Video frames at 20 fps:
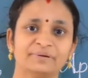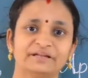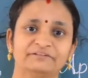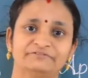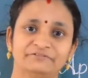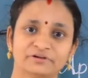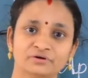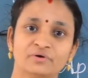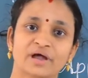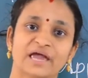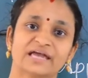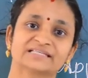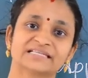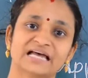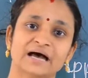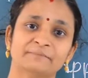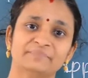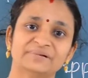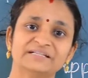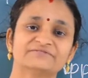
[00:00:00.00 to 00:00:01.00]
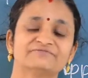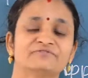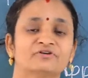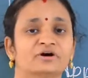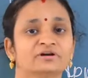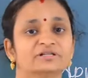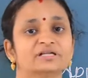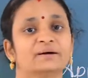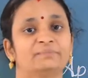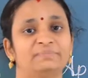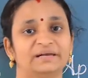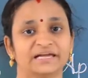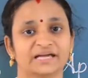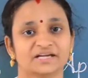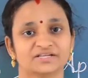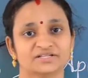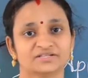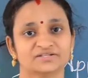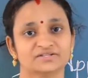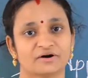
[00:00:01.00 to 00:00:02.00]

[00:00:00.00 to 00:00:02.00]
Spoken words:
Few examples for the application